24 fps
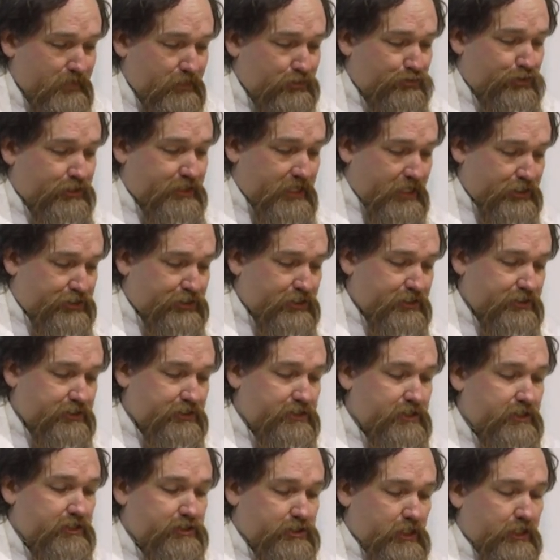
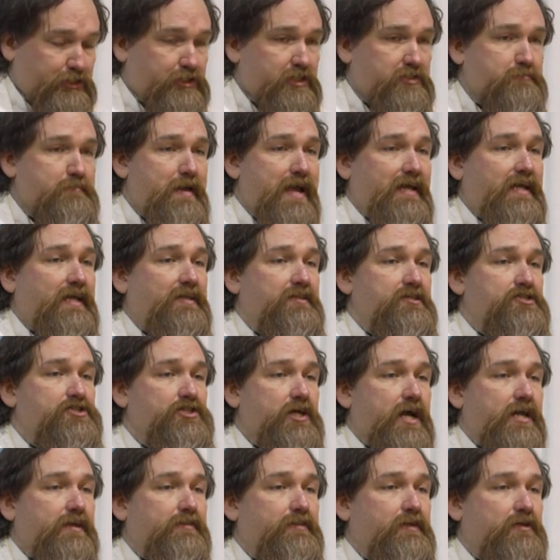Traditions such as making the
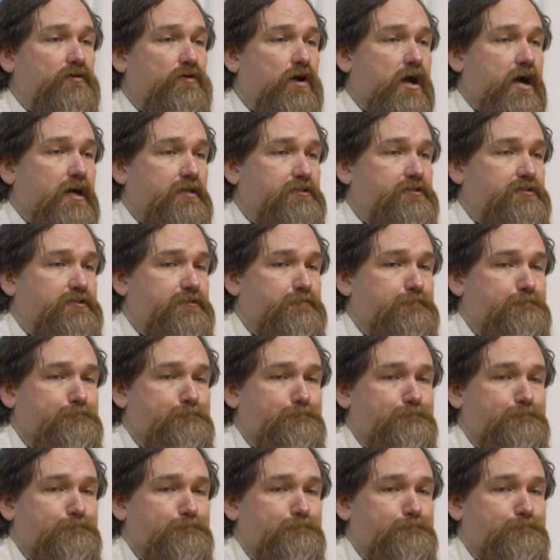sign of the cross,